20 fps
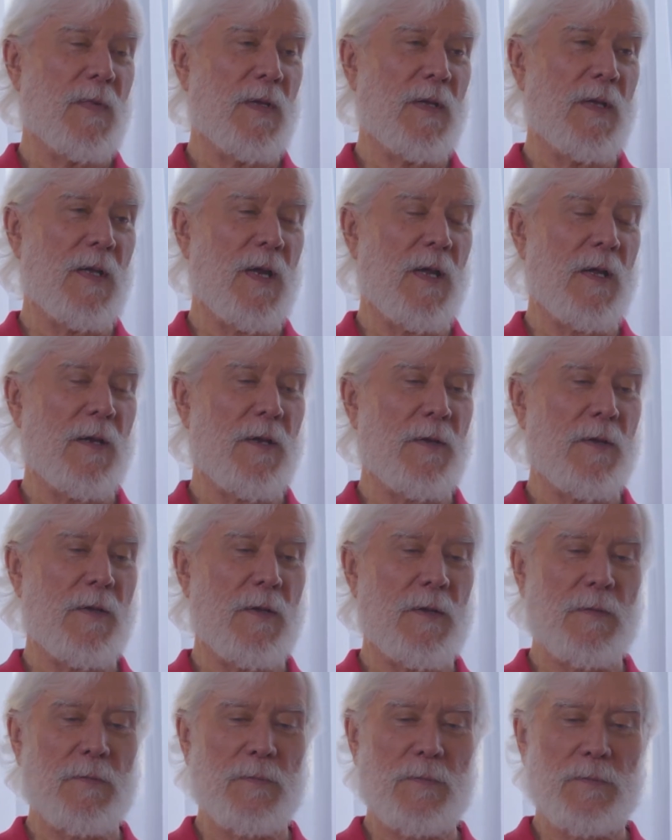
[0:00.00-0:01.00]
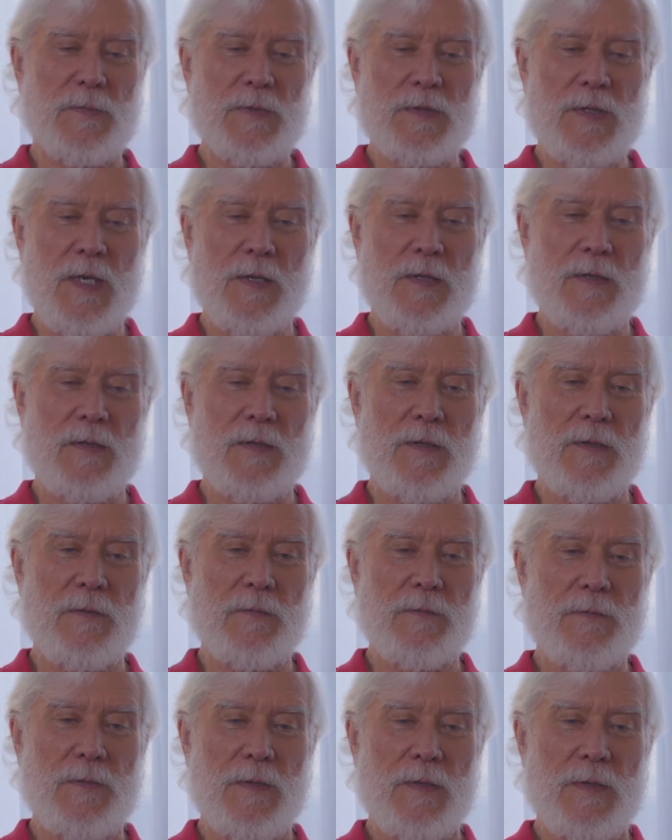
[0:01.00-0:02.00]
get out of the cycle
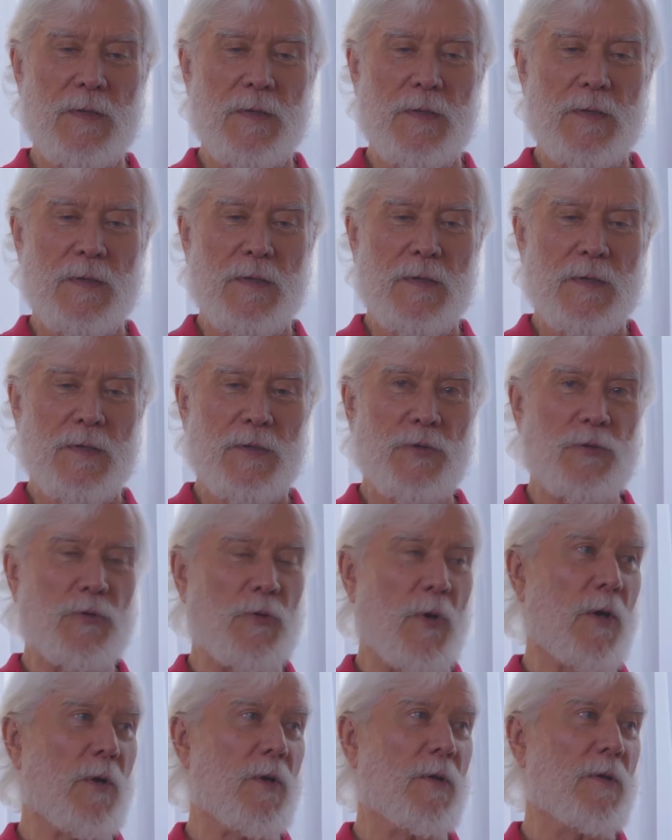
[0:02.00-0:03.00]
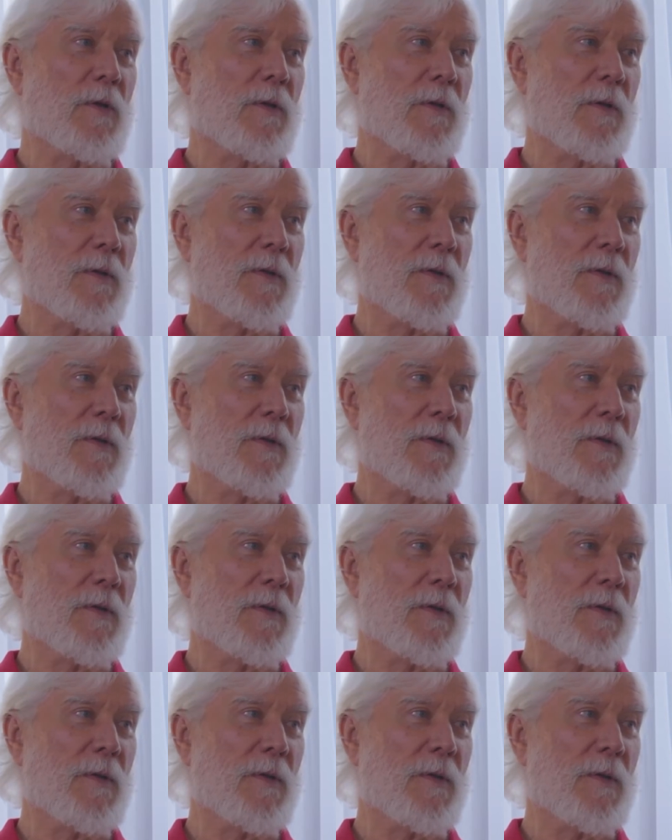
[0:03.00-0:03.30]
of struggle.